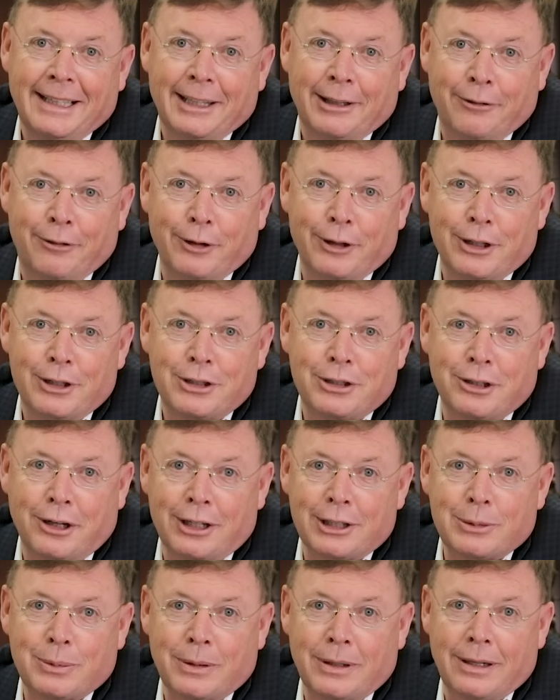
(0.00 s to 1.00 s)
The footage
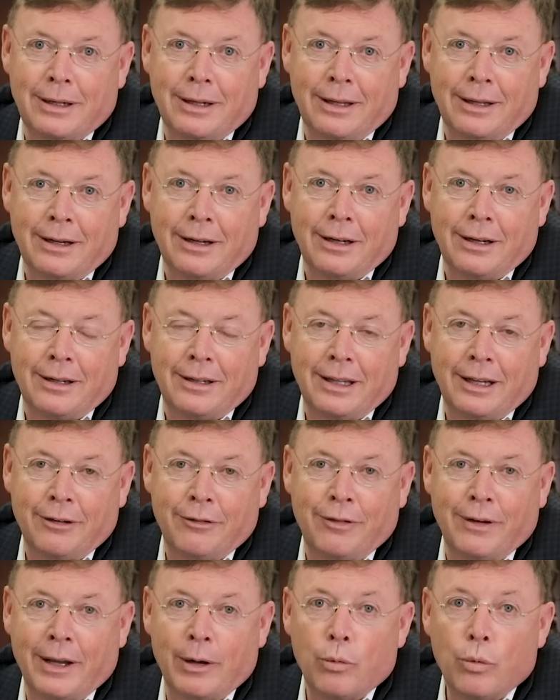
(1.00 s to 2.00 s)
starts with an
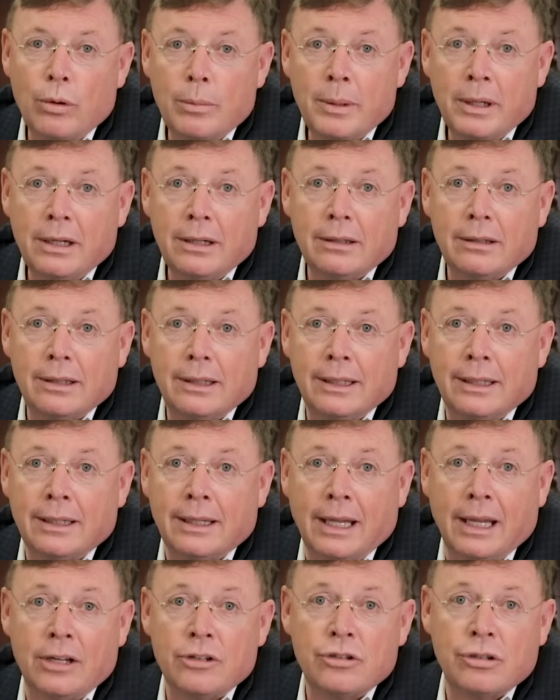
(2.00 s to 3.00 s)
unidentified woman
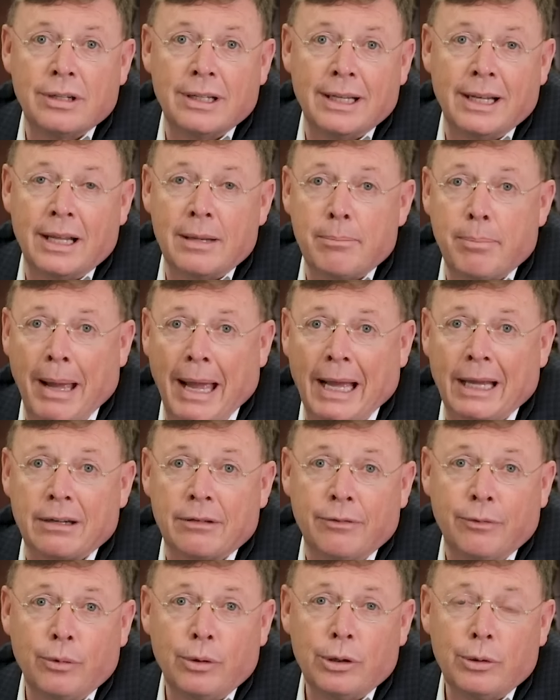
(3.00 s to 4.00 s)
engaging in a back
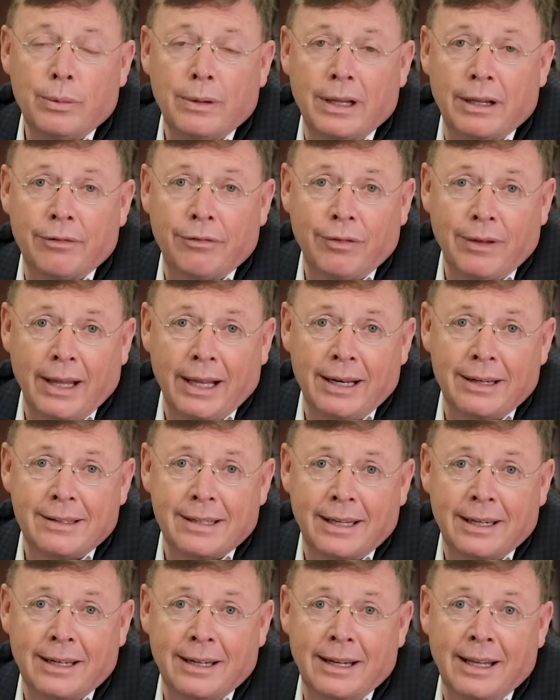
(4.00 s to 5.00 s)
and forth with a flight
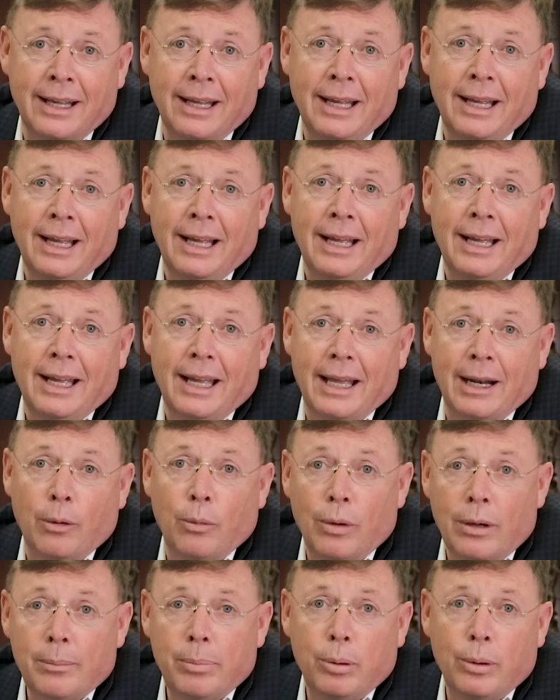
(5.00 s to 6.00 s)
attendant, and at
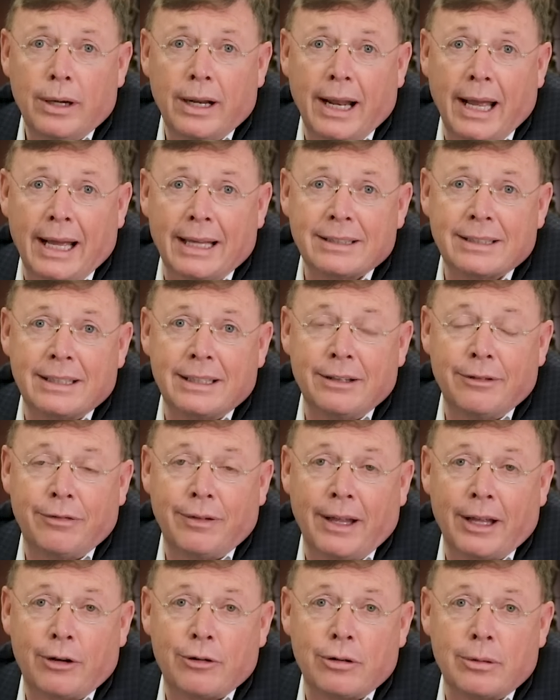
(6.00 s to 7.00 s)
one point asking the
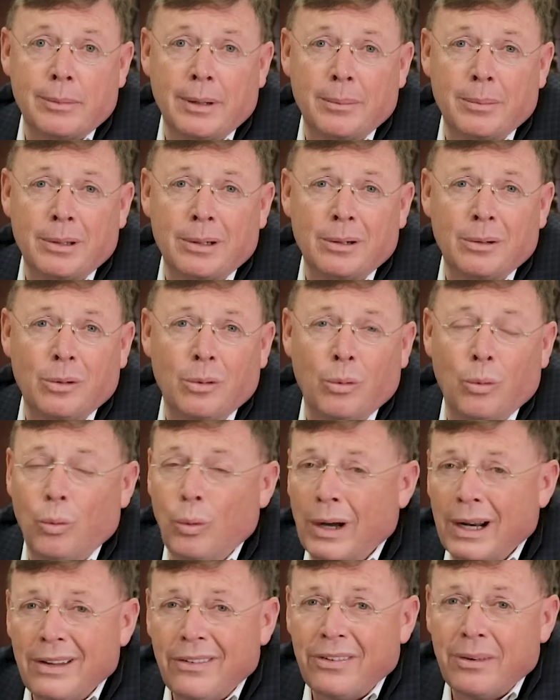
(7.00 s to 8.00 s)
flight crew member,
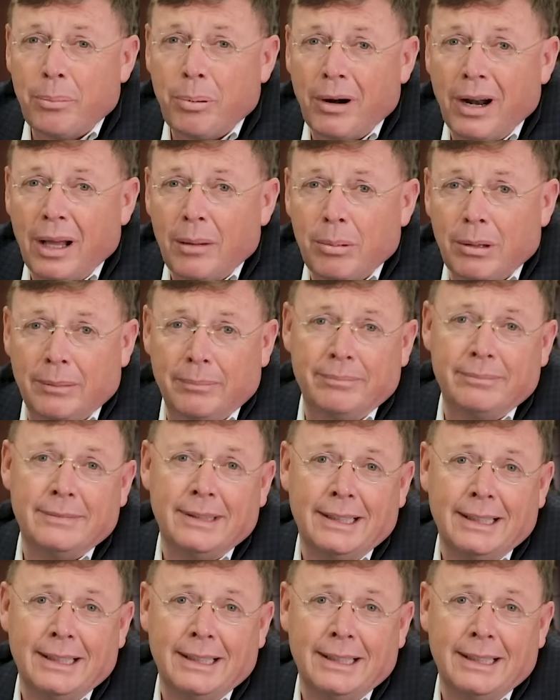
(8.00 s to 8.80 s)
"What is the problem?"